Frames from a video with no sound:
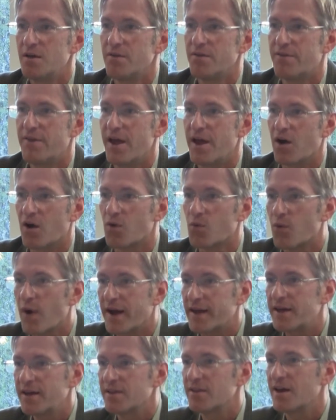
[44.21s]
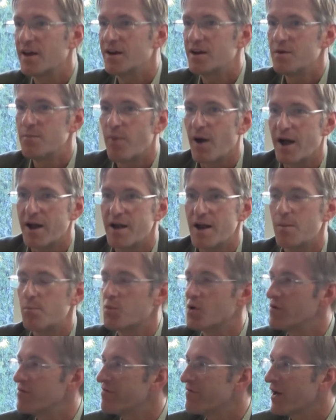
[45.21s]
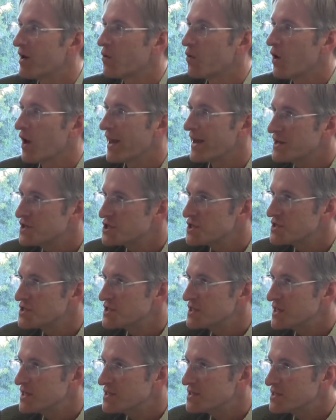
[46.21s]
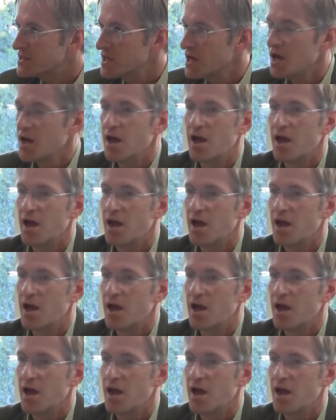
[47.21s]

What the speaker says: they are regulated by a number of federal agencies,